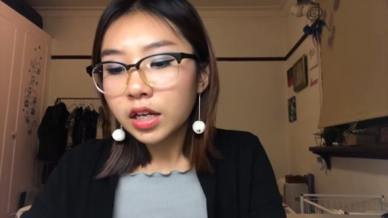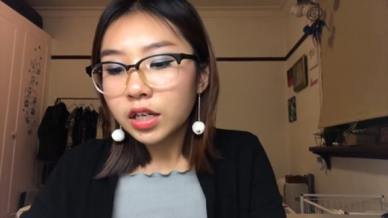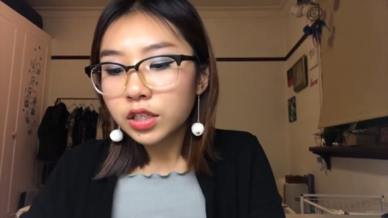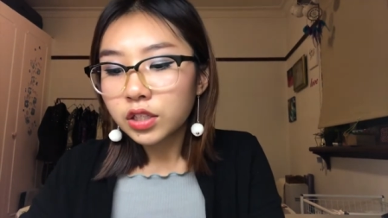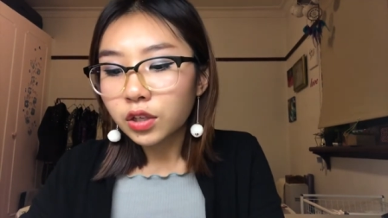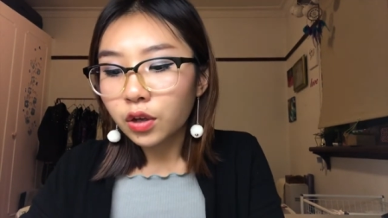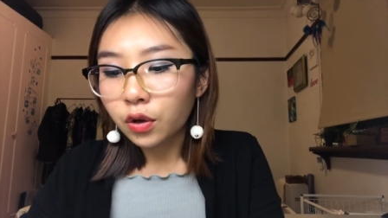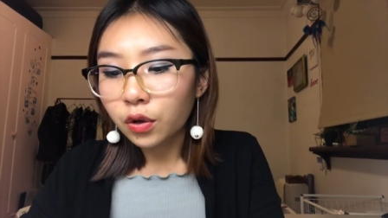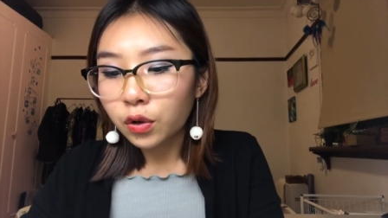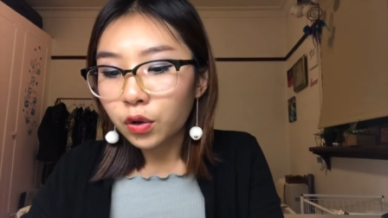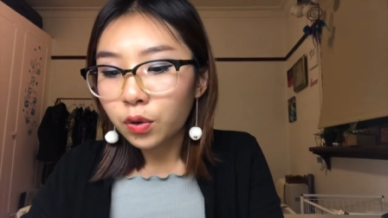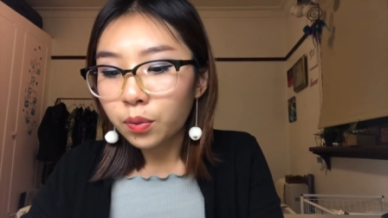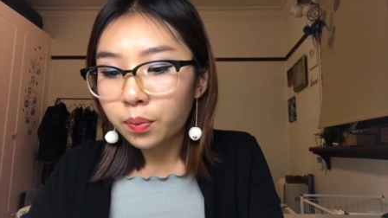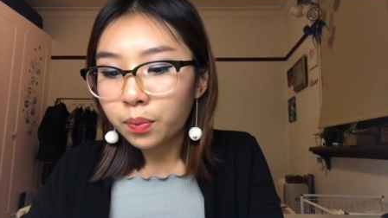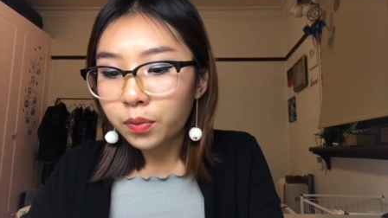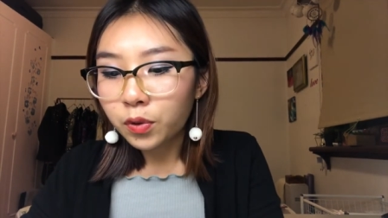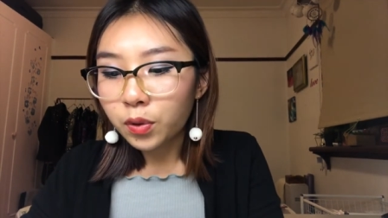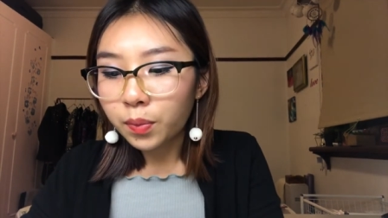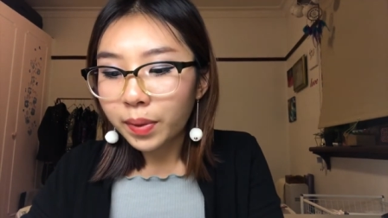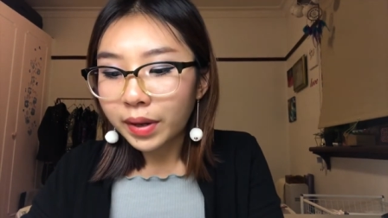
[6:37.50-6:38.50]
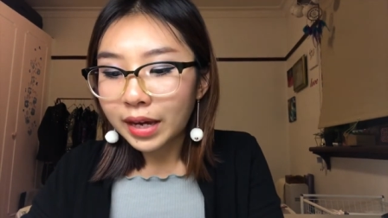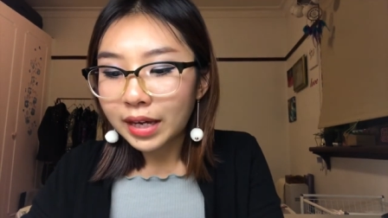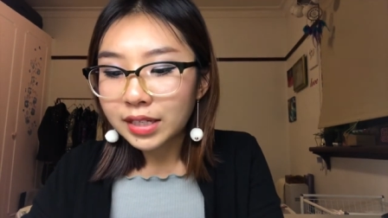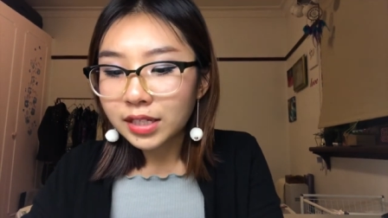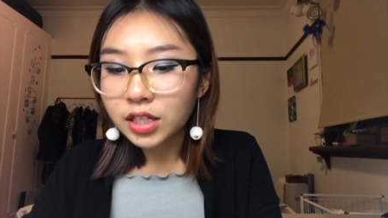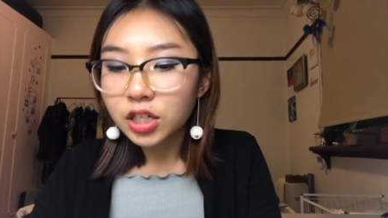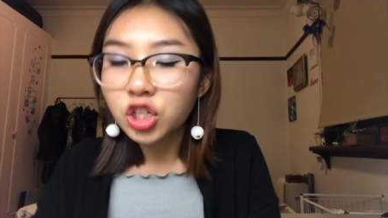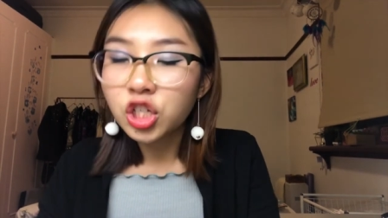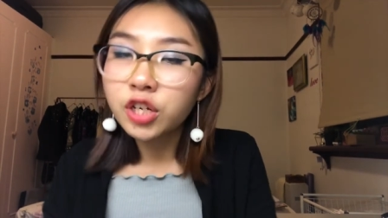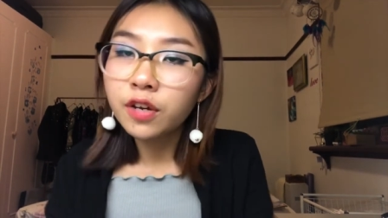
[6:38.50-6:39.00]
so you you begin
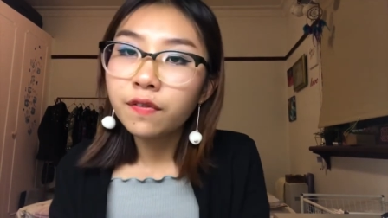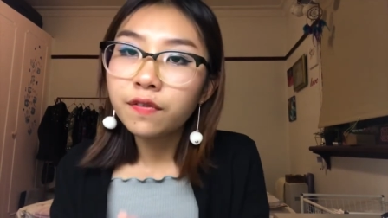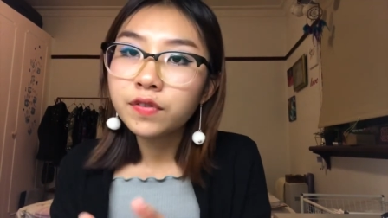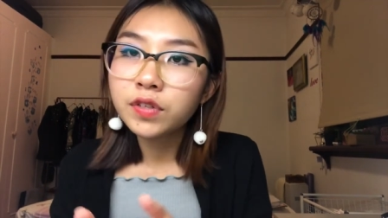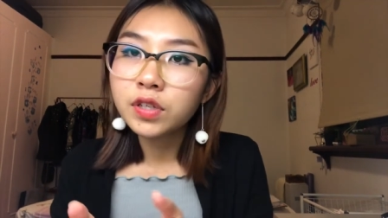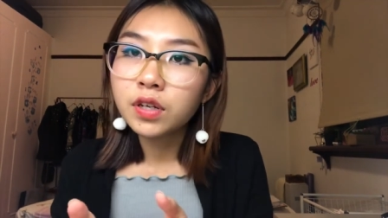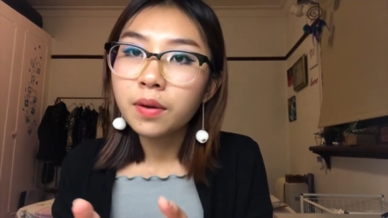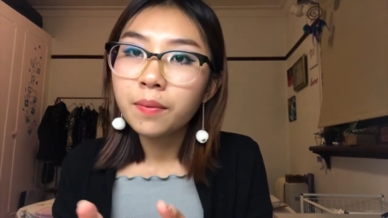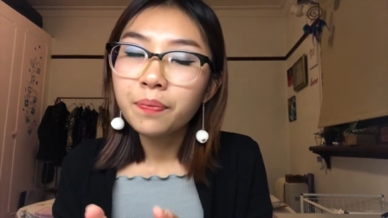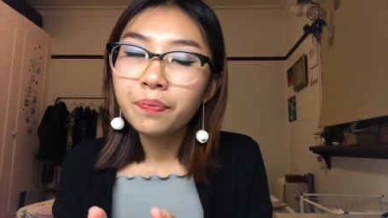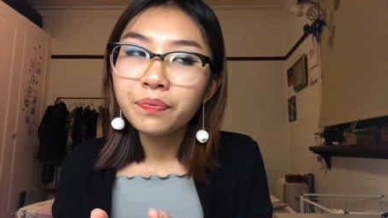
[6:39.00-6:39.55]
to shift